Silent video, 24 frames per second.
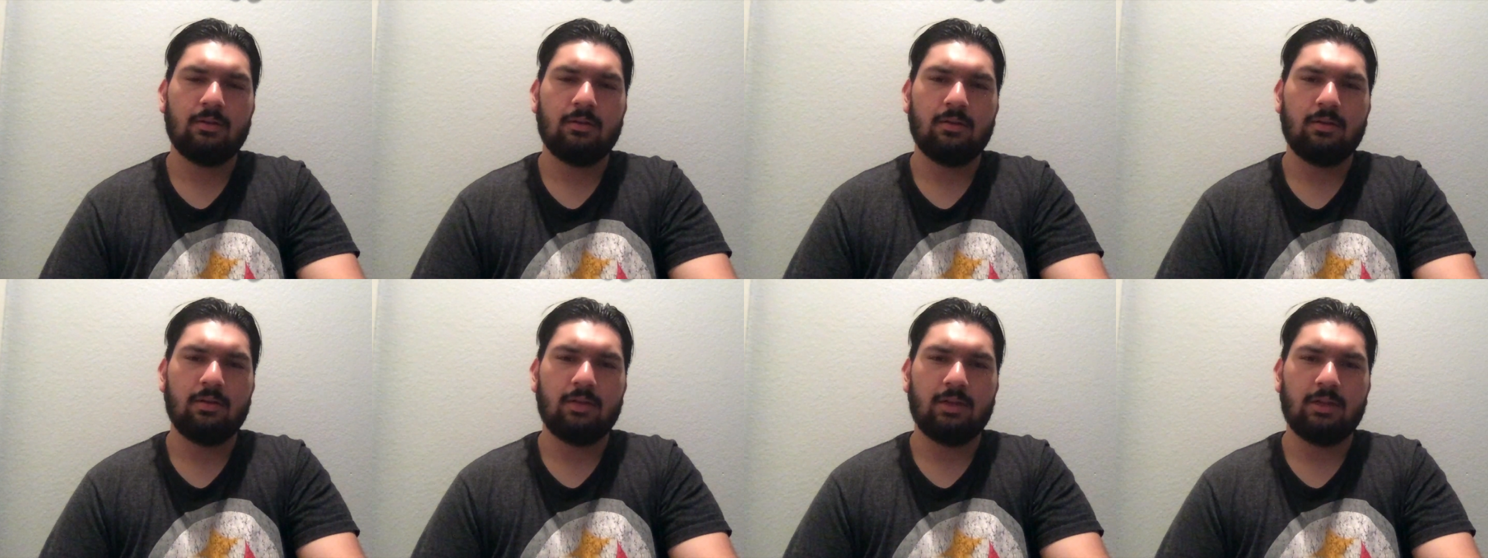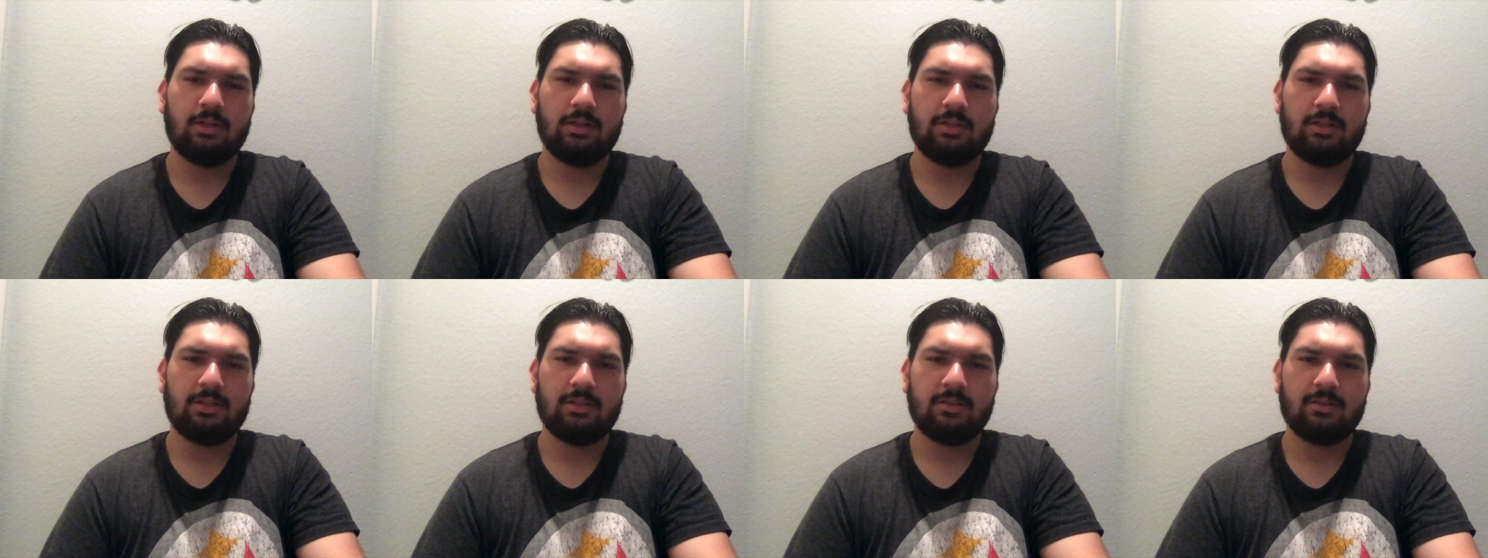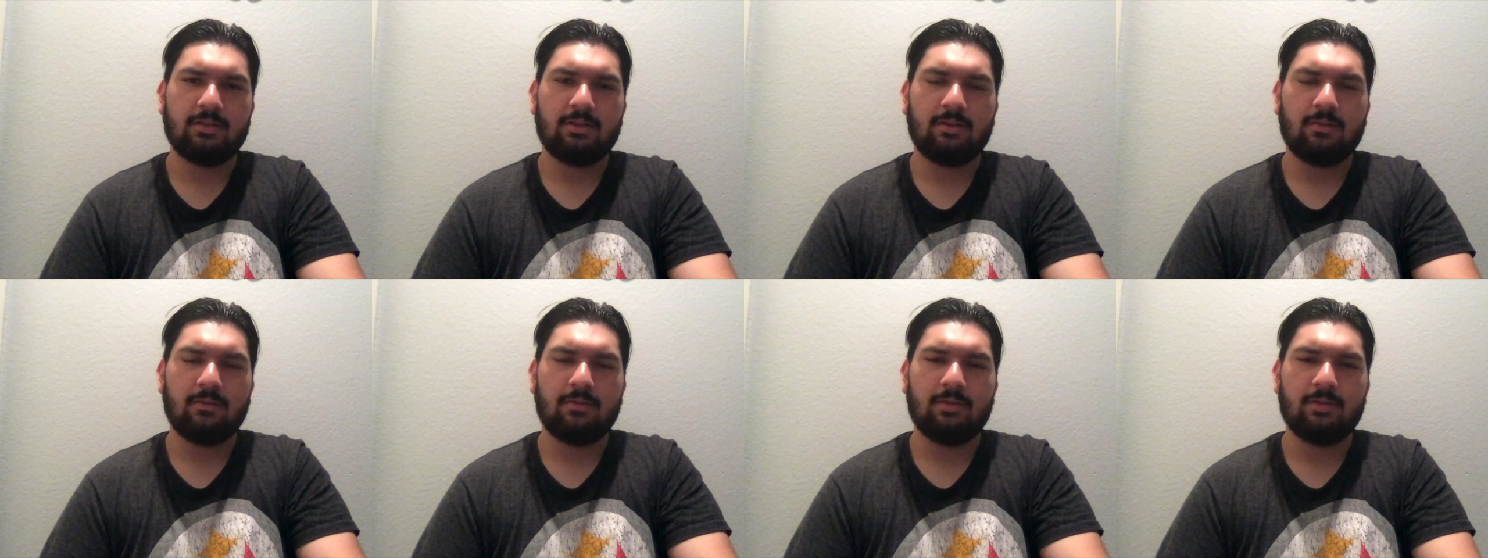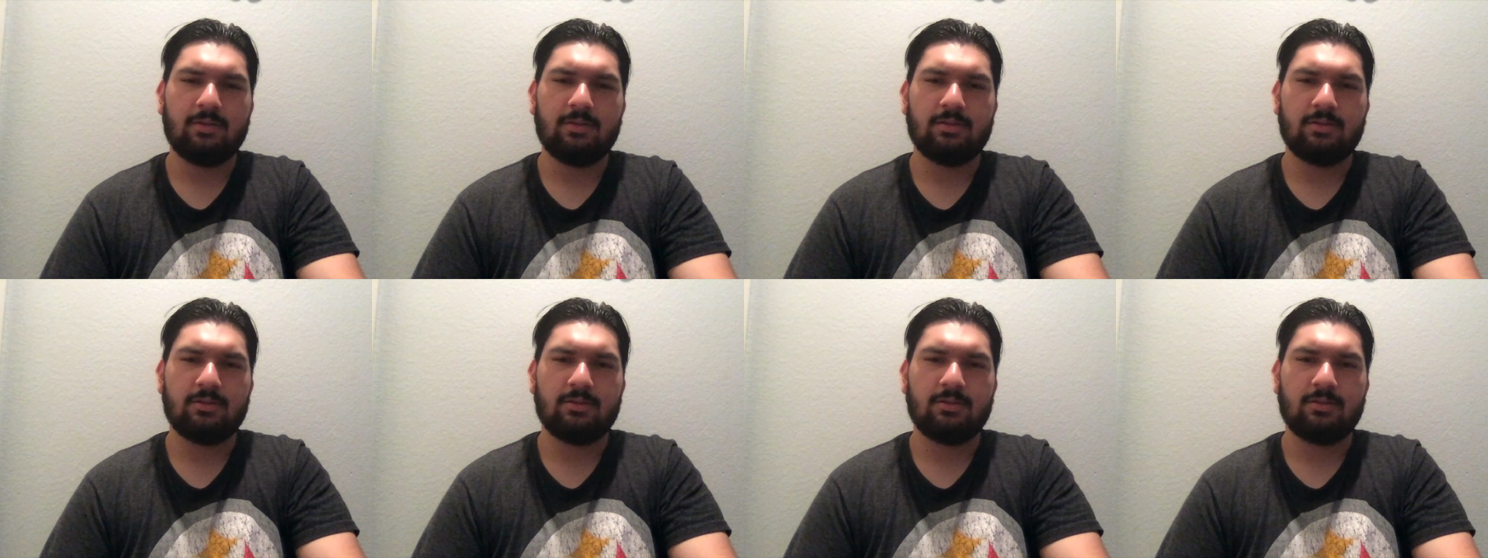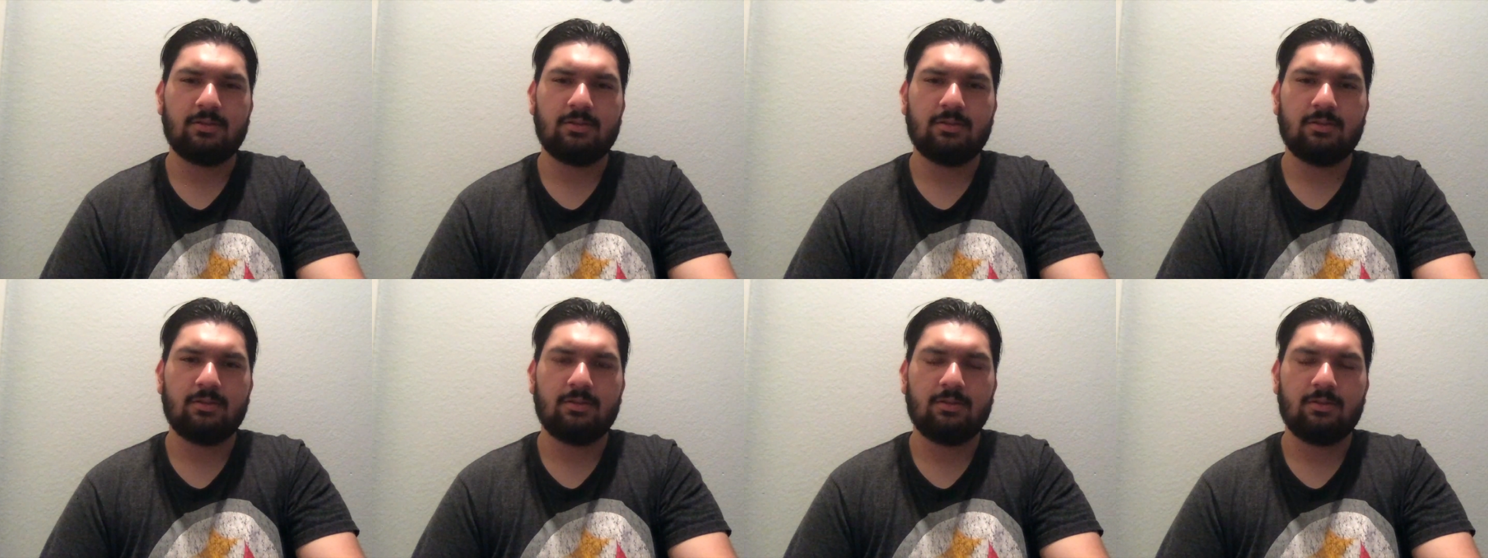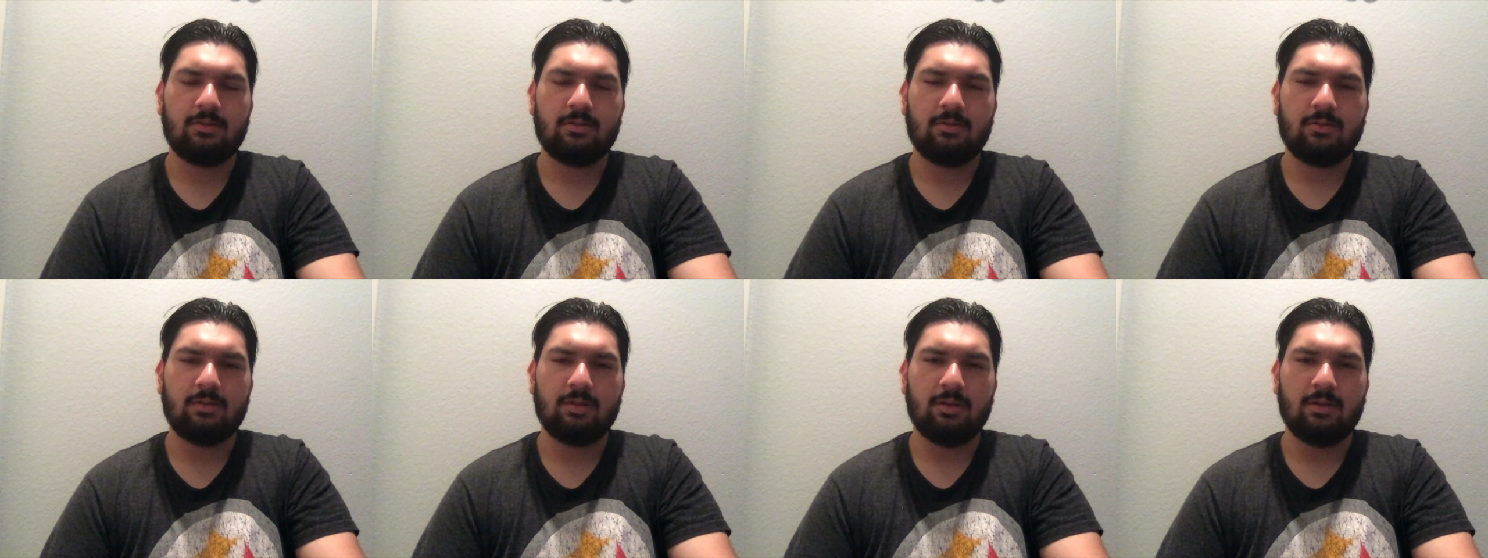And she's always
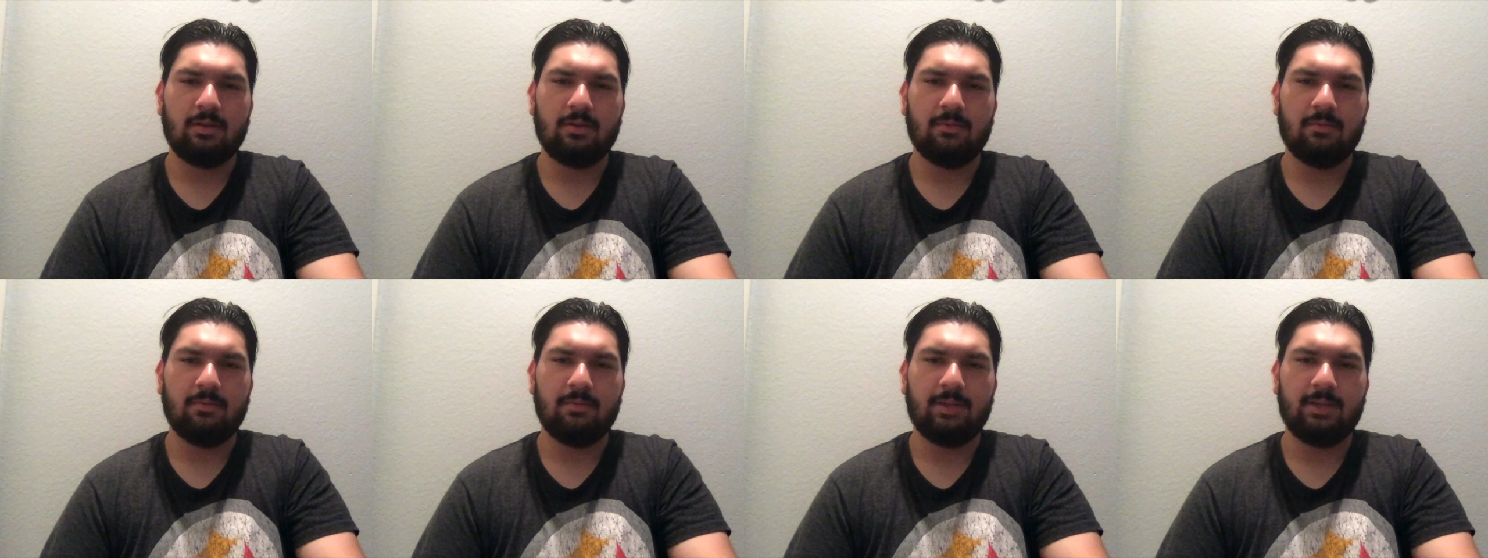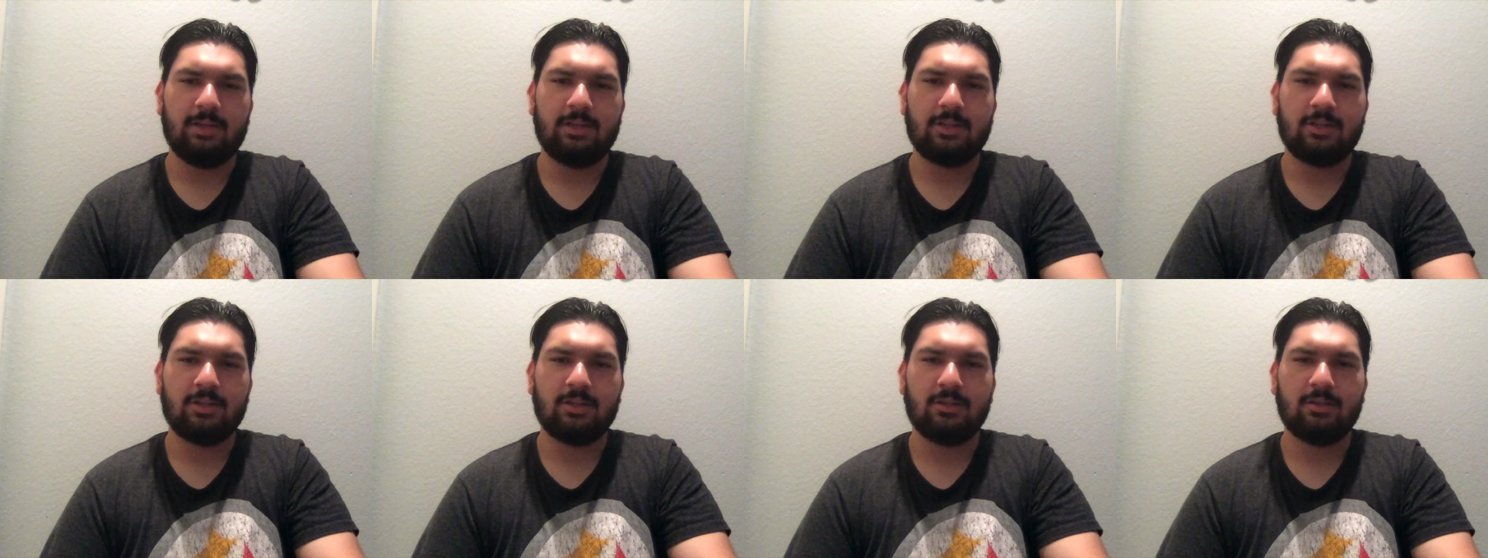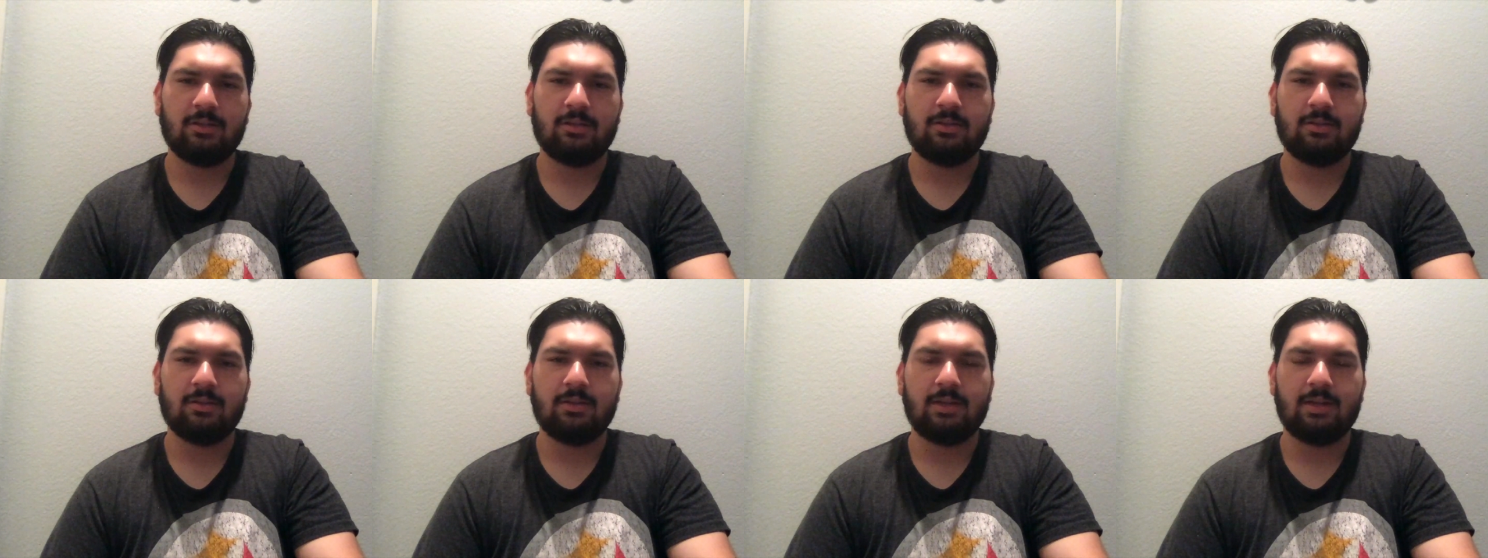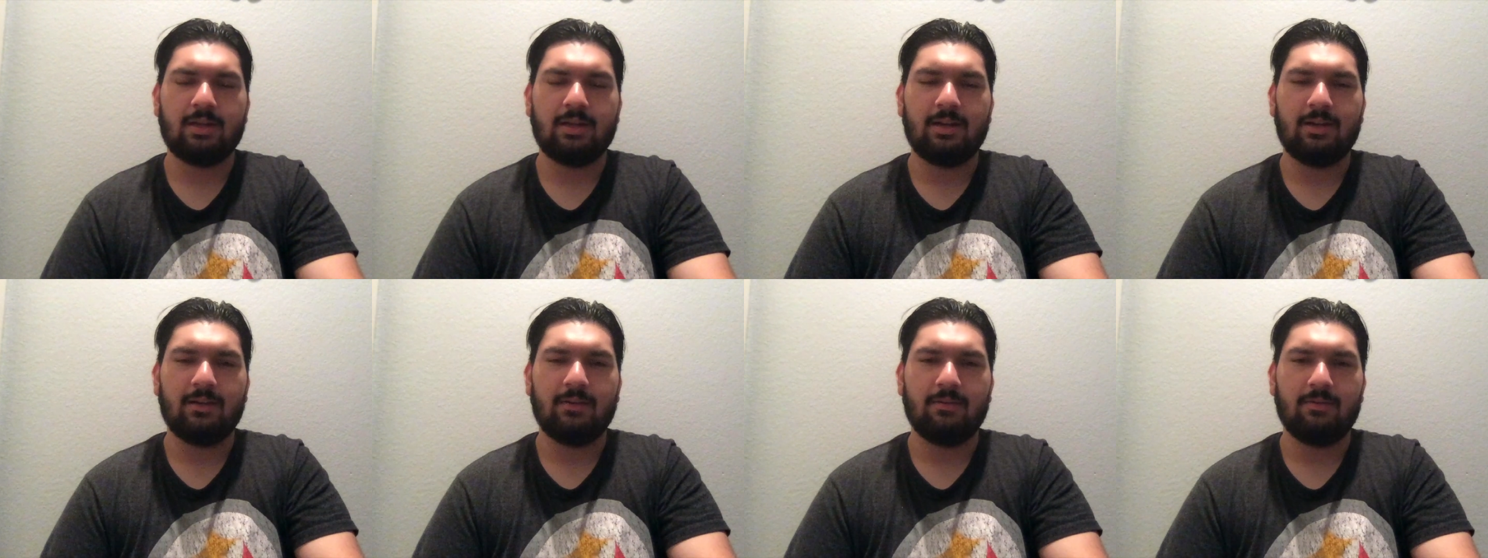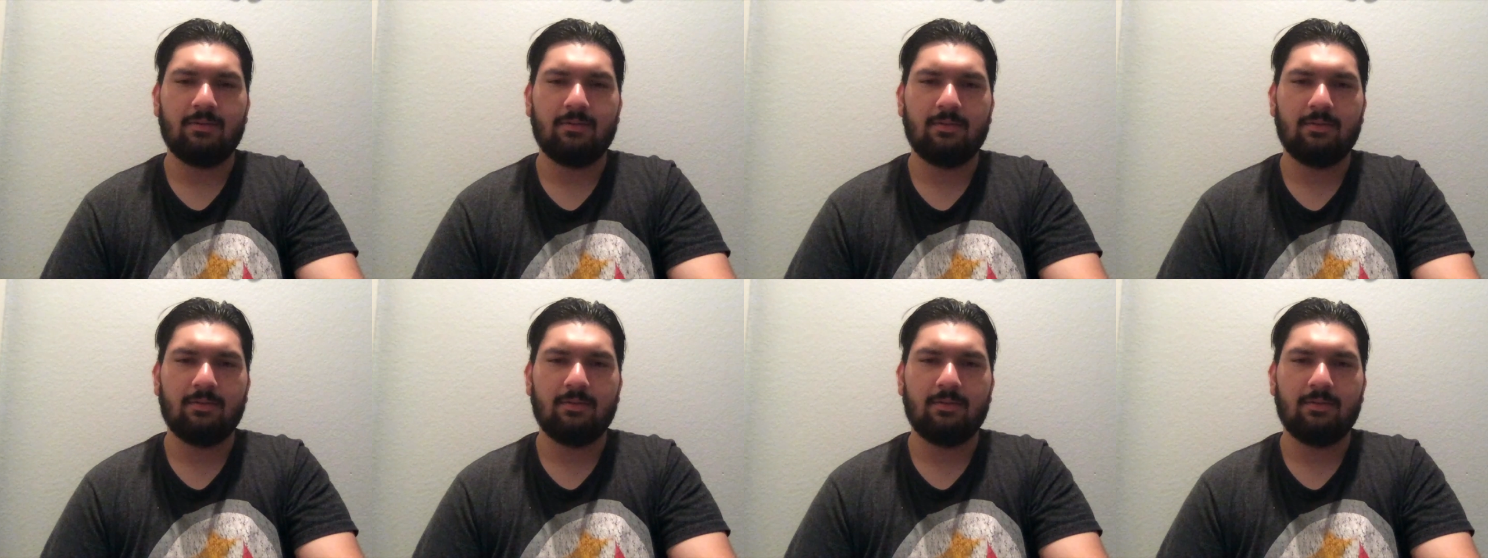made sure that I